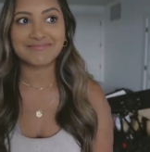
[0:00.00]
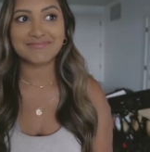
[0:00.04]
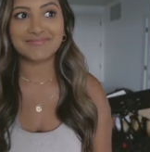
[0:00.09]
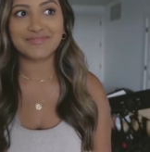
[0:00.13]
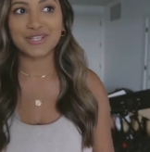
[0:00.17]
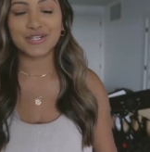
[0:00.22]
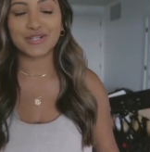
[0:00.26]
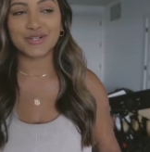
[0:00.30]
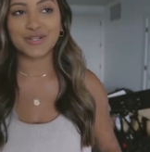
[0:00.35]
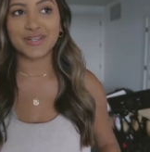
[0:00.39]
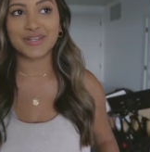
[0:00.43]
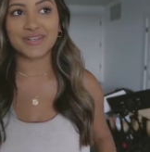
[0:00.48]

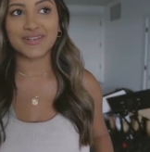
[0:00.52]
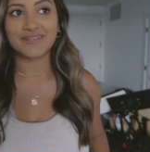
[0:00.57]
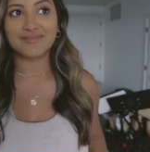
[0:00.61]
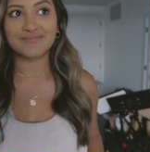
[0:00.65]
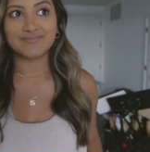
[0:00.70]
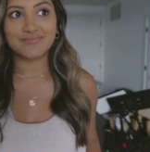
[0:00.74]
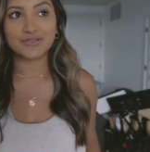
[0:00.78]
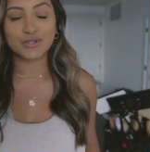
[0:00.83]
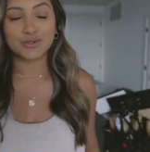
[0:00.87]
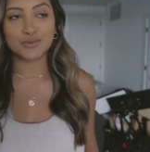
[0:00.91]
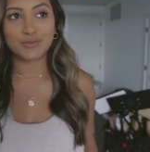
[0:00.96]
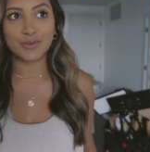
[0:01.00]
literally
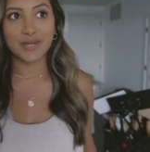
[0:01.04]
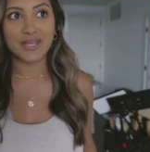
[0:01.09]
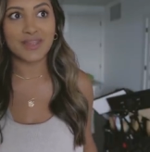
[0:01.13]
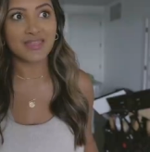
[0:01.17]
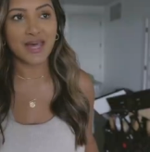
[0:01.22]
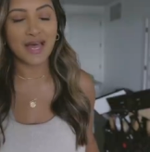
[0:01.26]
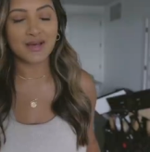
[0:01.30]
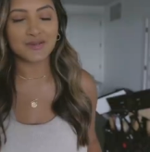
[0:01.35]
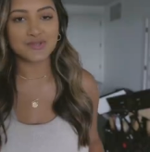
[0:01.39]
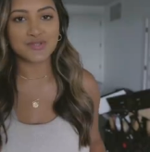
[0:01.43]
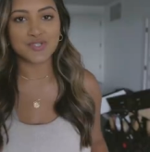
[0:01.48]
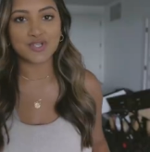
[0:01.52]

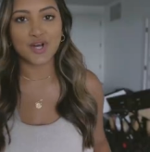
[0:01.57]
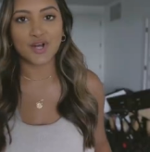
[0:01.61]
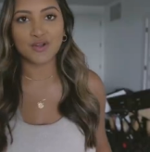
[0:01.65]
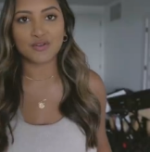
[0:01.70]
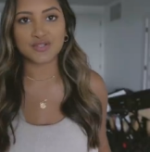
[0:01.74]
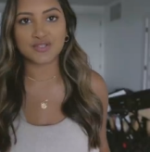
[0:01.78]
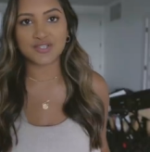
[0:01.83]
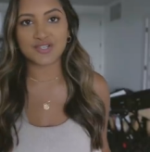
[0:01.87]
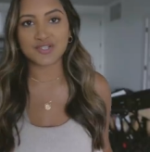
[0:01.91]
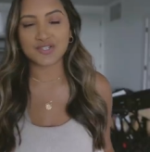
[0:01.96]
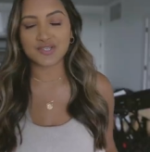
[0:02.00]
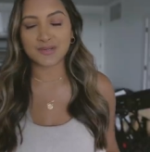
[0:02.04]

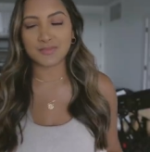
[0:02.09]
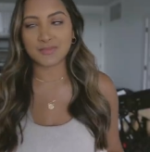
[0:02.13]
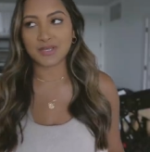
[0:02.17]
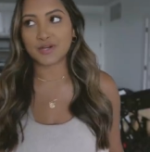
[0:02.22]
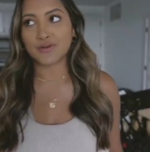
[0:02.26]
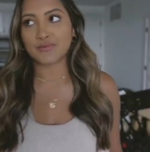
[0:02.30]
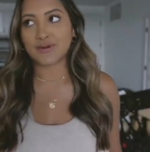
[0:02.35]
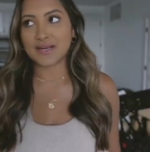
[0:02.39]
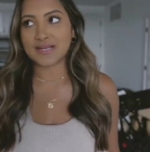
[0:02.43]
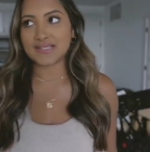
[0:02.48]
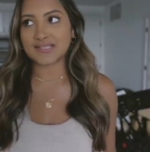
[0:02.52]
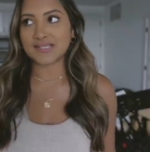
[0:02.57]
$3,000 or something
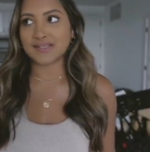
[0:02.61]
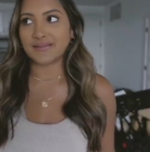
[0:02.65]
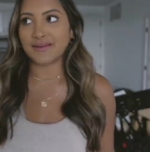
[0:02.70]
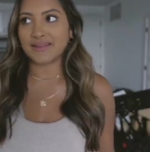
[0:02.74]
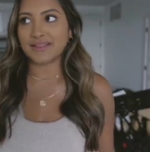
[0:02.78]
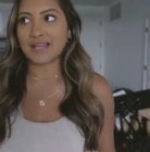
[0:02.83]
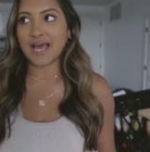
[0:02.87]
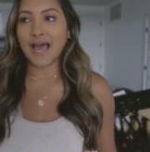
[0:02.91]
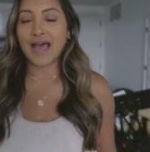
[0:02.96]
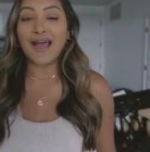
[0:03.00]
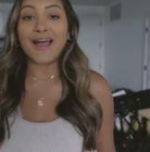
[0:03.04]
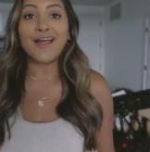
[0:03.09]
crazy
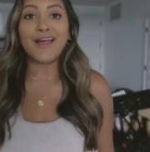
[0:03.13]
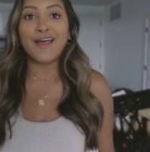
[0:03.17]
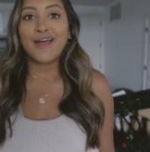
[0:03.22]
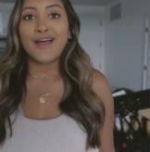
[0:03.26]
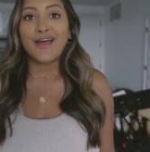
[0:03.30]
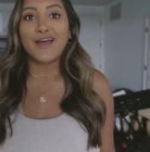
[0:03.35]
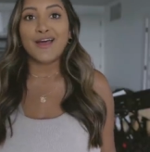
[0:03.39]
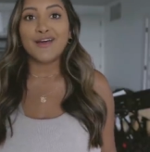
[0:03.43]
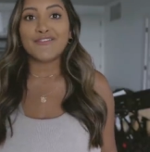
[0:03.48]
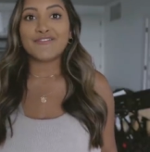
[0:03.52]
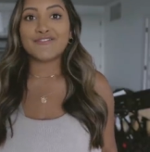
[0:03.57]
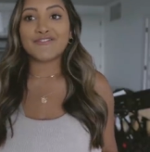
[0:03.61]
like that
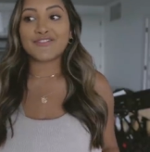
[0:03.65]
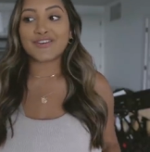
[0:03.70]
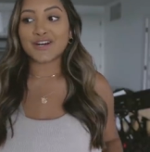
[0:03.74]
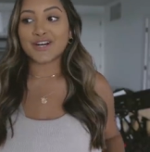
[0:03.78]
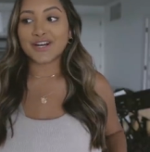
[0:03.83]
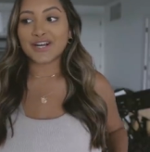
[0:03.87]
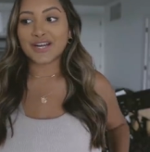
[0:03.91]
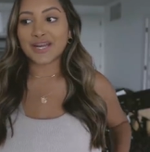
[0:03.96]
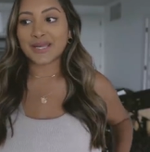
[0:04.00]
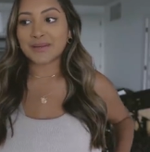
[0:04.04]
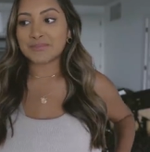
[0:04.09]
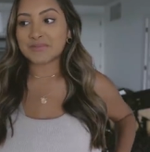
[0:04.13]

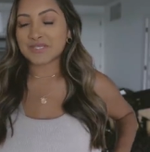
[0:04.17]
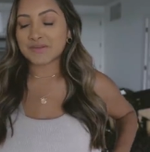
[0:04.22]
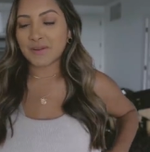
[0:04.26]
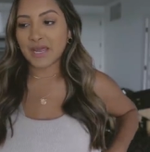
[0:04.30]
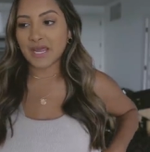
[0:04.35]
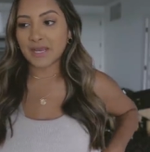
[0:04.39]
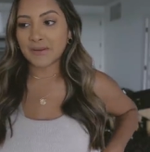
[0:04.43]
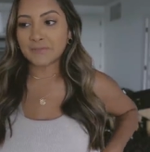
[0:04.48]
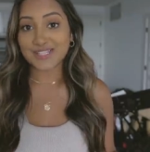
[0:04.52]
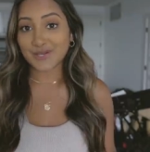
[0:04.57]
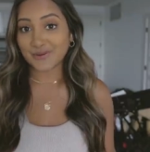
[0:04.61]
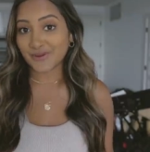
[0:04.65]
for him to
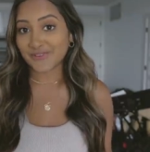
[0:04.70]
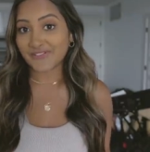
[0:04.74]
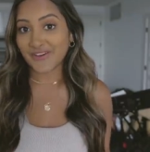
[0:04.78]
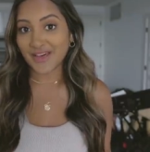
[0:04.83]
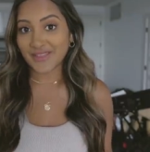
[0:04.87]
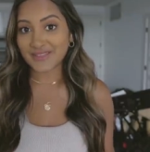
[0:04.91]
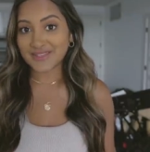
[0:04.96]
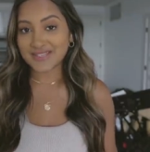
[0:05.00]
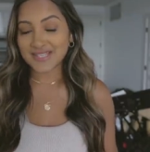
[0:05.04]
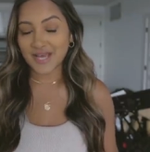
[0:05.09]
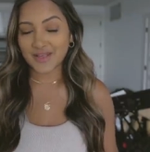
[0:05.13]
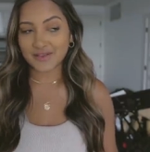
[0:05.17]
paint. So we
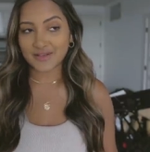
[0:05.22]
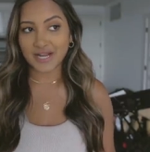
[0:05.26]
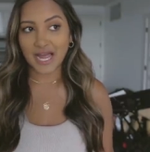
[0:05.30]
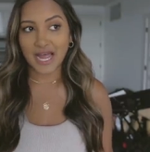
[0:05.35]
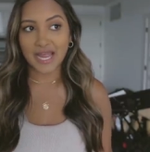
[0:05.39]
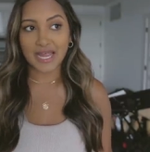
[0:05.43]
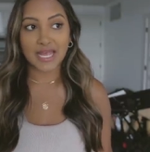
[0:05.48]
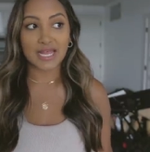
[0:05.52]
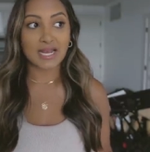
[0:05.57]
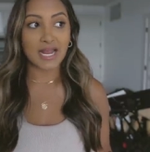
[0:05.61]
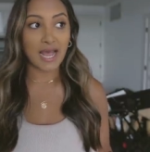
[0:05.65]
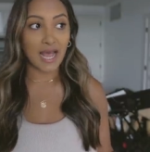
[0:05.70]
found this other
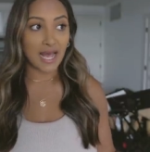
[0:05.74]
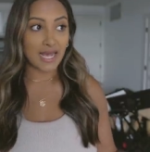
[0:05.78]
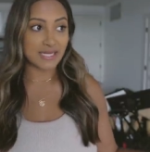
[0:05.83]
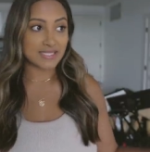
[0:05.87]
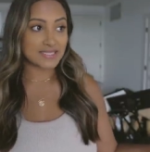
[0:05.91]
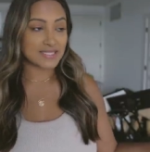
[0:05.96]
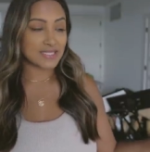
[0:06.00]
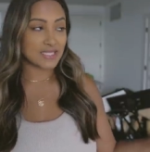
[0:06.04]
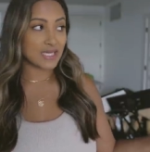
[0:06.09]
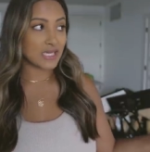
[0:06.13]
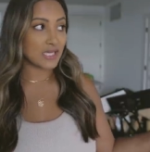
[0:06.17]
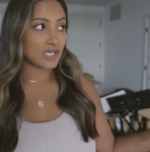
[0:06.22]
guy and I
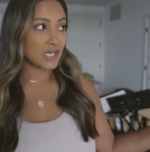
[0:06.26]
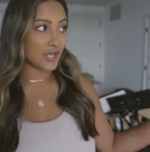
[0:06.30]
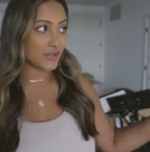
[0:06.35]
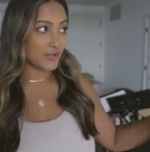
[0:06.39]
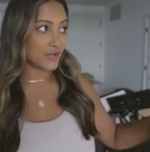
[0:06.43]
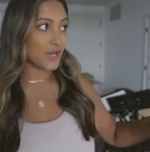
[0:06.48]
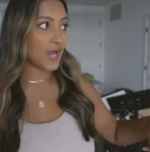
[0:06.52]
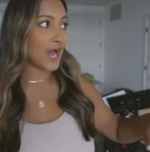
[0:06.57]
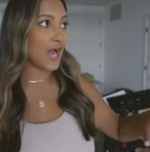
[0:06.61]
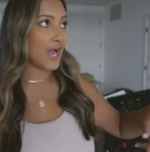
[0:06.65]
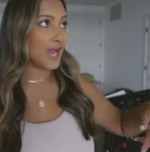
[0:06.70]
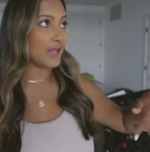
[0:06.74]
asked the
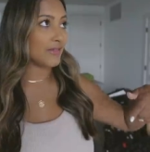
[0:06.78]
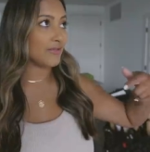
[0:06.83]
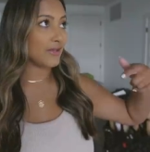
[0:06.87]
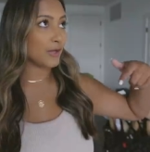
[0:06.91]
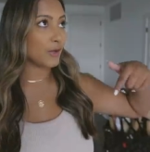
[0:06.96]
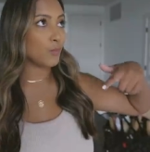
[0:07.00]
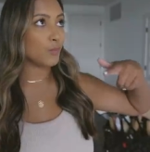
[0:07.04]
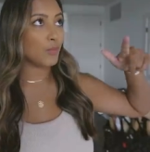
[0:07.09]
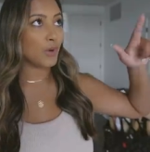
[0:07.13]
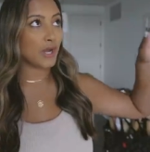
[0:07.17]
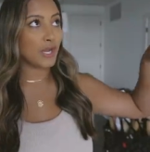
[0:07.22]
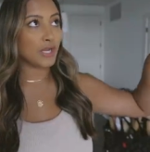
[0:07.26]
other guy
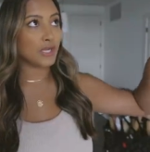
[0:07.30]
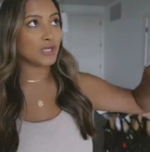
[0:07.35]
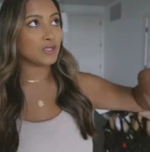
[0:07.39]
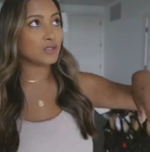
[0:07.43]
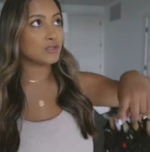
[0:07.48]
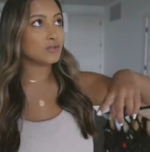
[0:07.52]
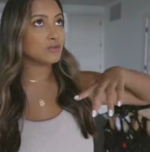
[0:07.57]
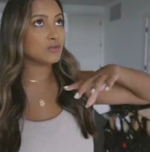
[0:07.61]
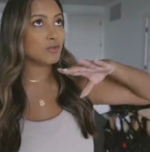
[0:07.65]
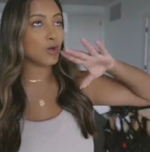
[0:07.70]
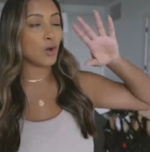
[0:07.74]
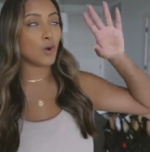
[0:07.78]
like
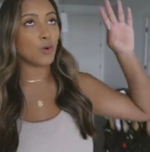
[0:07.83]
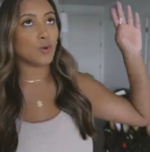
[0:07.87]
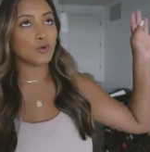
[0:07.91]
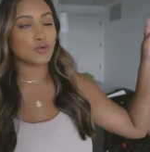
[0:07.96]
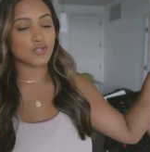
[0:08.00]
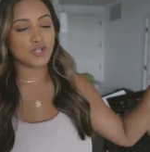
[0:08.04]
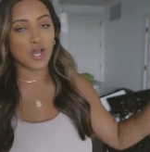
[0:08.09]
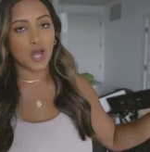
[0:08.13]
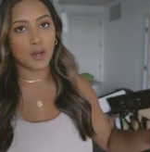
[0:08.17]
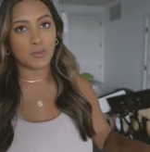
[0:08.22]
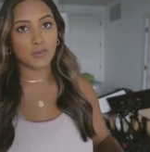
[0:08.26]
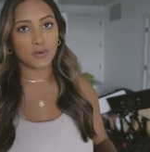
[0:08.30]
what the whole
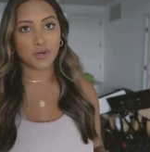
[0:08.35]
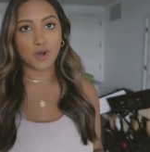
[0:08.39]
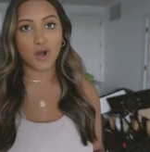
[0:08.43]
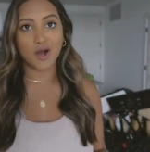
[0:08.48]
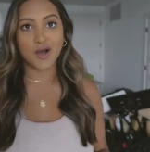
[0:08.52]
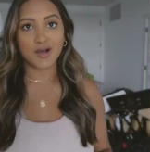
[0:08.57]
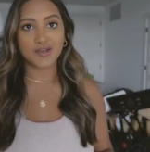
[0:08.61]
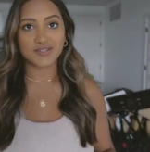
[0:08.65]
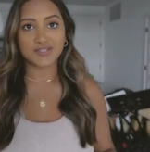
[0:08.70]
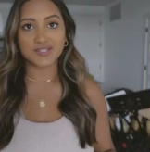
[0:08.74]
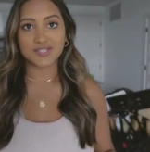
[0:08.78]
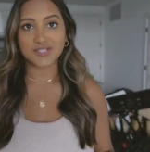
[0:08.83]
job would
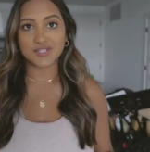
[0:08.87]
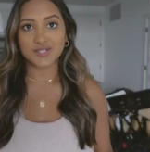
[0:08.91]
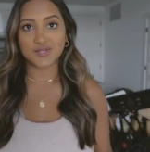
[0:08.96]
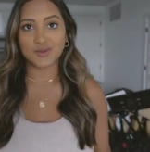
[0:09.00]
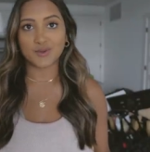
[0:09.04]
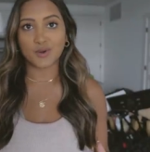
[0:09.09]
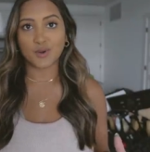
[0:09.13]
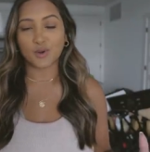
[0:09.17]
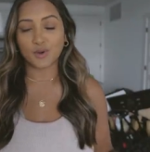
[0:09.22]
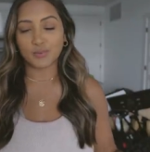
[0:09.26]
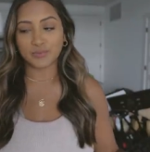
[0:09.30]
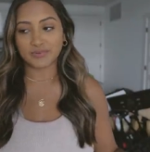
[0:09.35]
cost to do
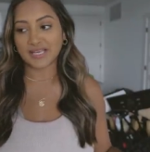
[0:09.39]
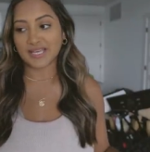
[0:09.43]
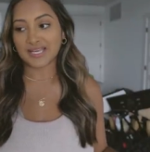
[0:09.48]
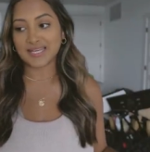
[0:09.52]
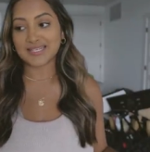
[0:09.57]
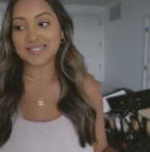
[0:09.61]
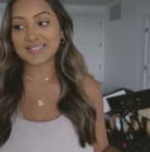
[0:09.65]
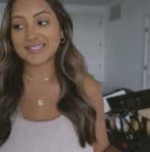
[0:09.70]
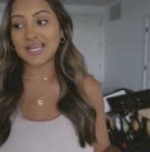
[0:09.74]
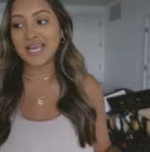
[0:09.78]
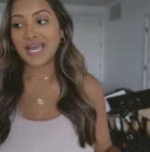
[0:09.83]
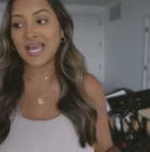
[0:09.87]
the whole
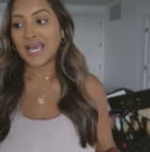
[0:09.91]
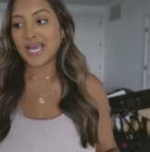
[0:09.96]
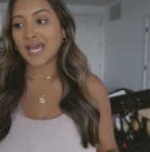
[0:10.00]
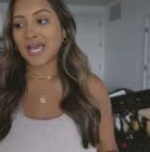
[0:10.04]
place.